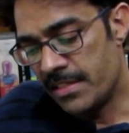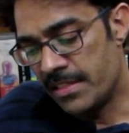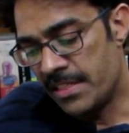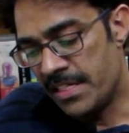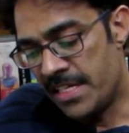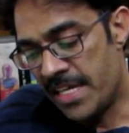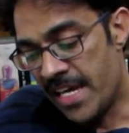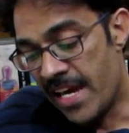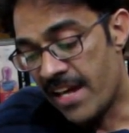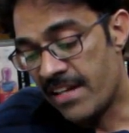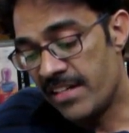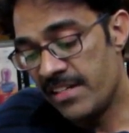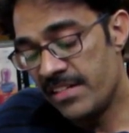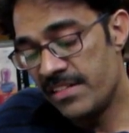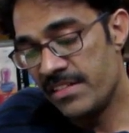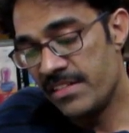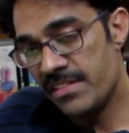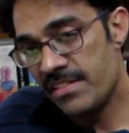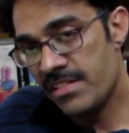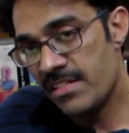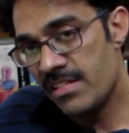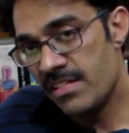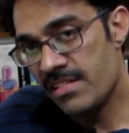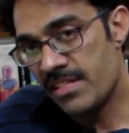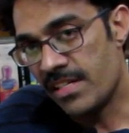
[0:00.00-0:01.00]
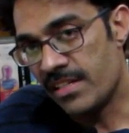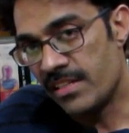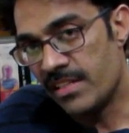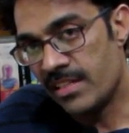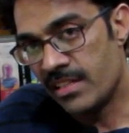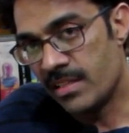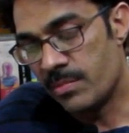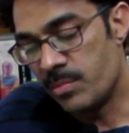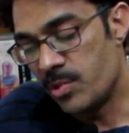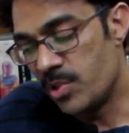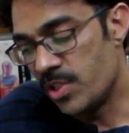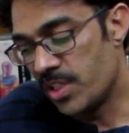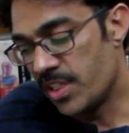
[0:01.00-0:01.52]
carry disease and they
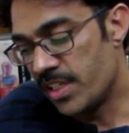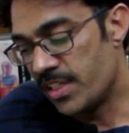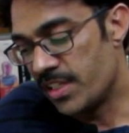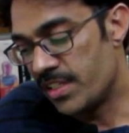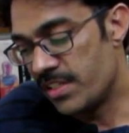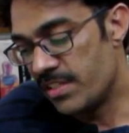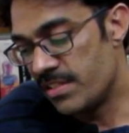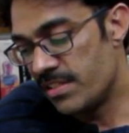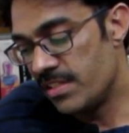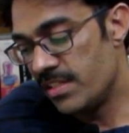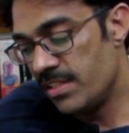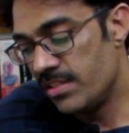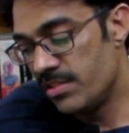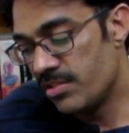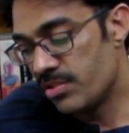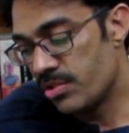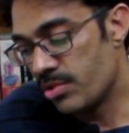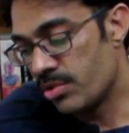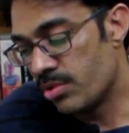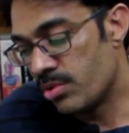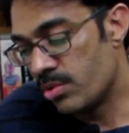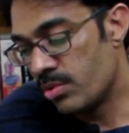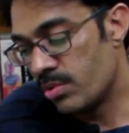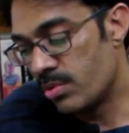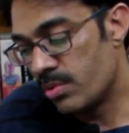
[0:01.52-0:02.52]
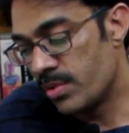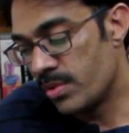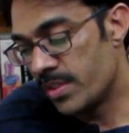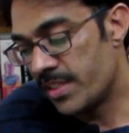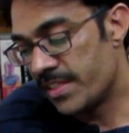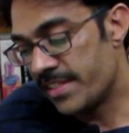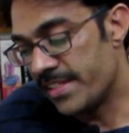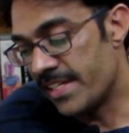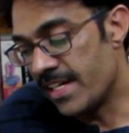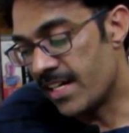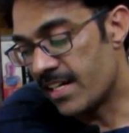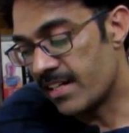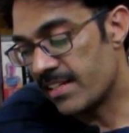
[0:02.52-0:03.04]
communicate disease so it's
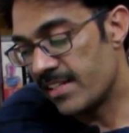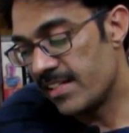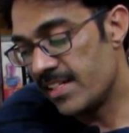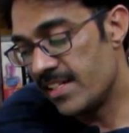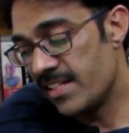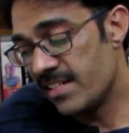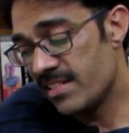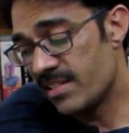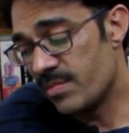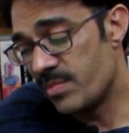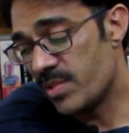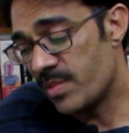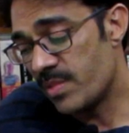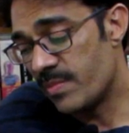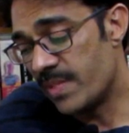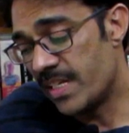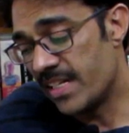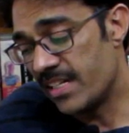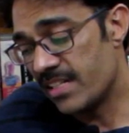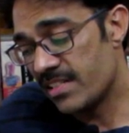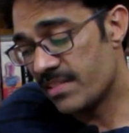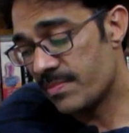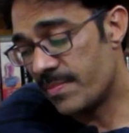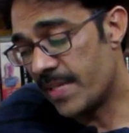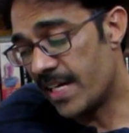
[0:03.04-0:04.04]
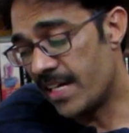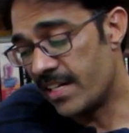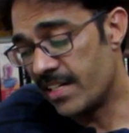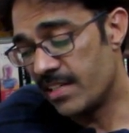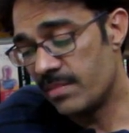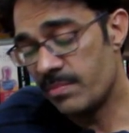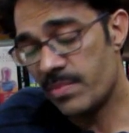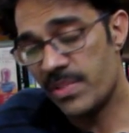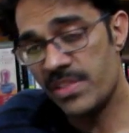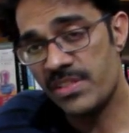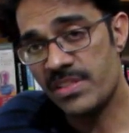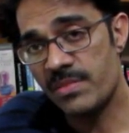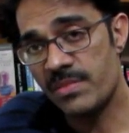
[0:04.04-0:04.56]
largely asymptomatic spread and
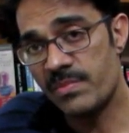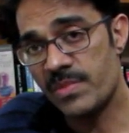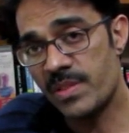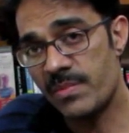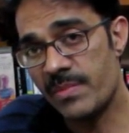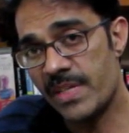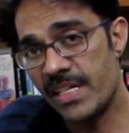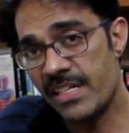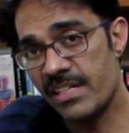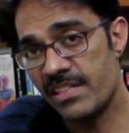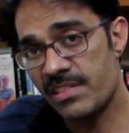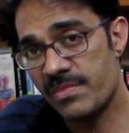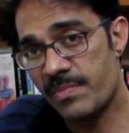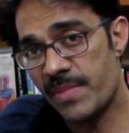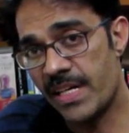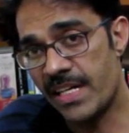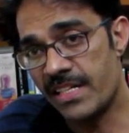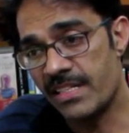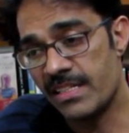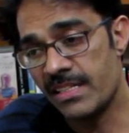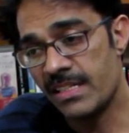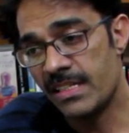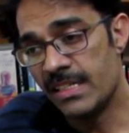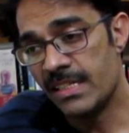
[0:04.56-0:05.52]
pre-symptomatic spread